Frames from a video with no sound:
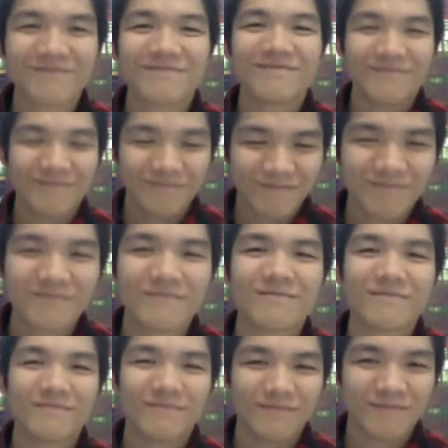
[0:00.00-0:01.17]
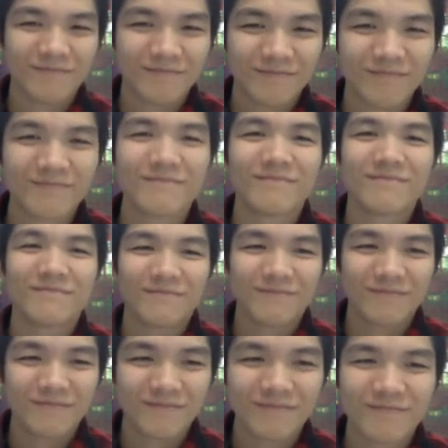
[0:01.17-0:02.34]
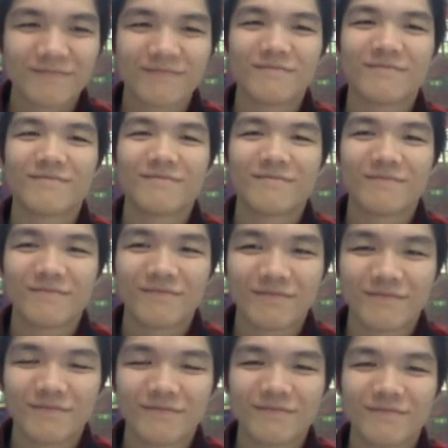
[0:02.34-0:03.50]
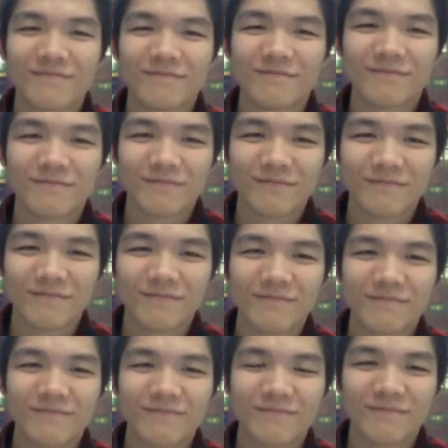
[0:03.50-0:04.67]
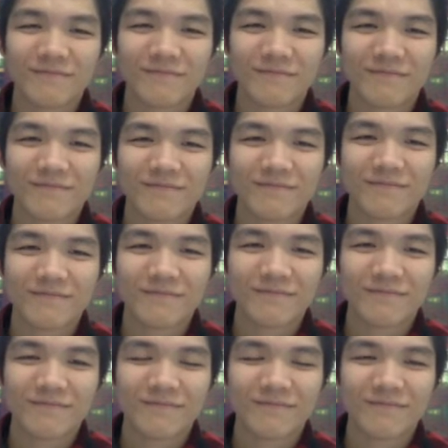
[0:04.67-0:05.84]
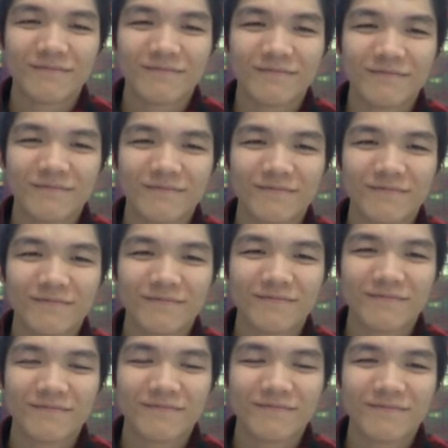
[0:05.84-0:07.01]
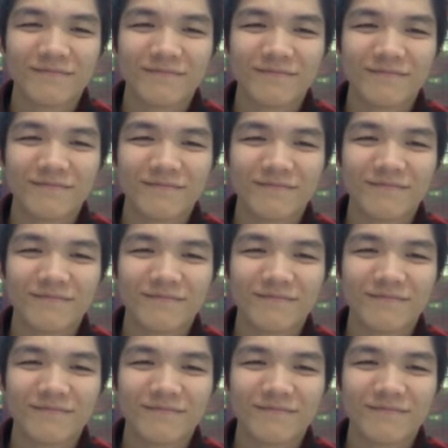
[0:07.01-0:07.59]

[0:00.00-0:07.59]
No words are spoken by the person on screen.